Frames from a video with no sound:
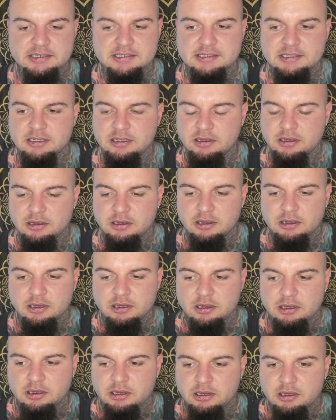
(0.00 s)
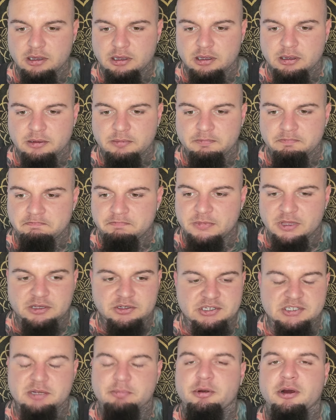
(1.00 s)
is
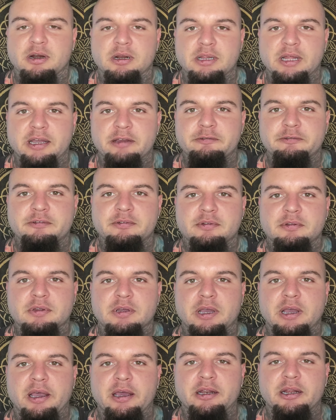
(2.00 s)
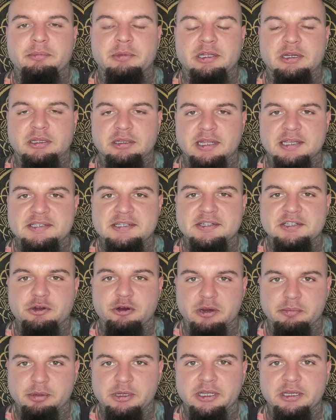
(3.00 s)
just a part of life. And I mean, unless it's
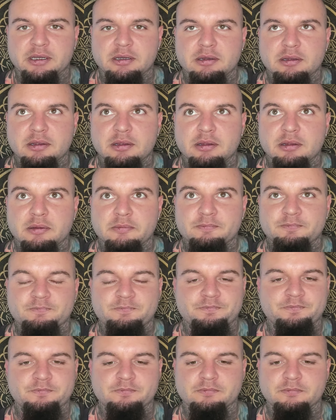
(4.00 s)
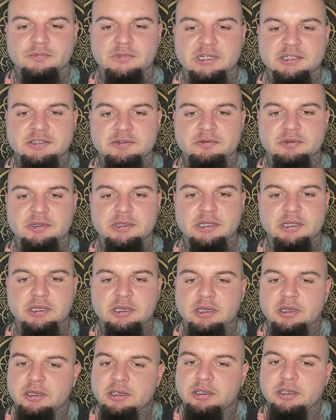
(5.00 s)
crippling, that's,
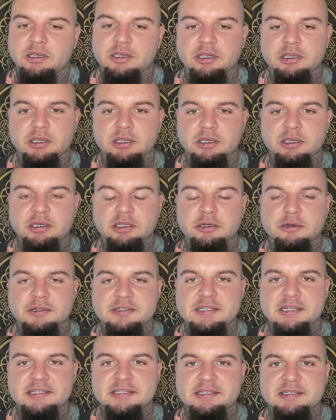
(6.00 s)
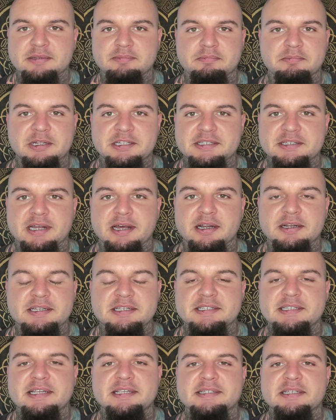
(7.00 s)
you know, it's, it's, it's not a
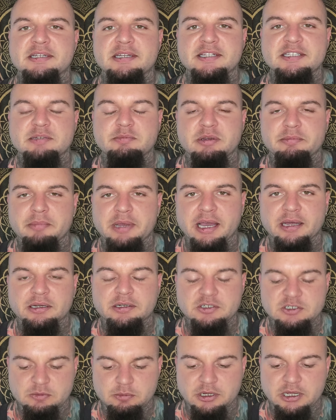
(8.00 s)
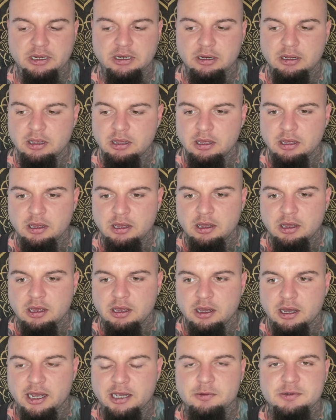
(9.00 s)
disease that needs to be managed, but
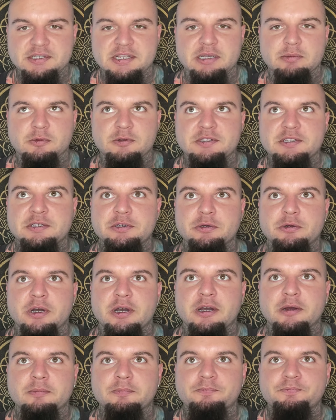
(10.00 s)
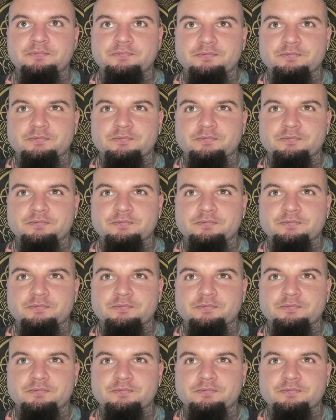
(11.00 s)
I was able to um,